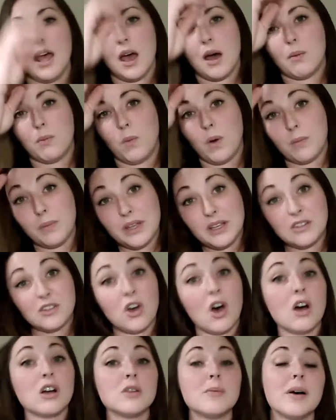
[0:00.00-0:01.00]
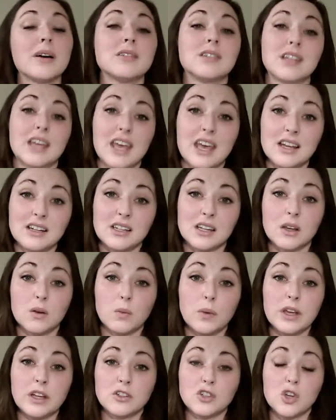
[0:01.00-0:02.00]
and when we talked about decanting in
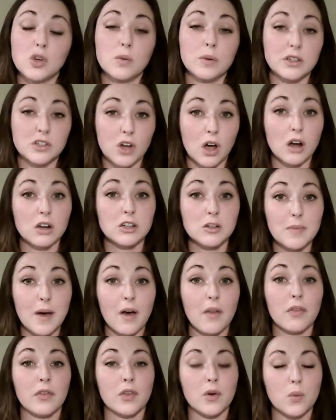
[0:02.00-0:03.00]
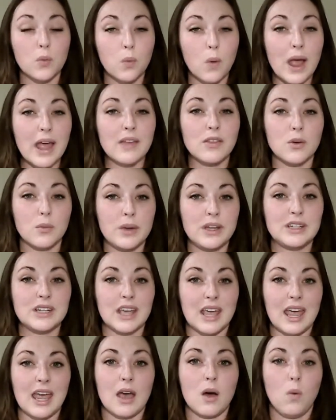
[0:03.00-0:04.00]
week 2, we talked about the way that we
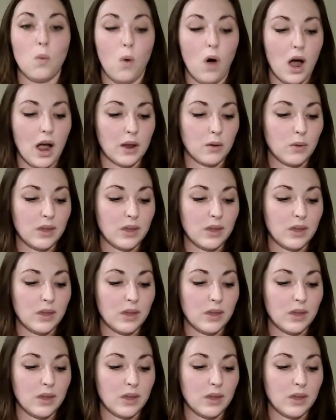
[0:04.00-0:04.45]
decant wine.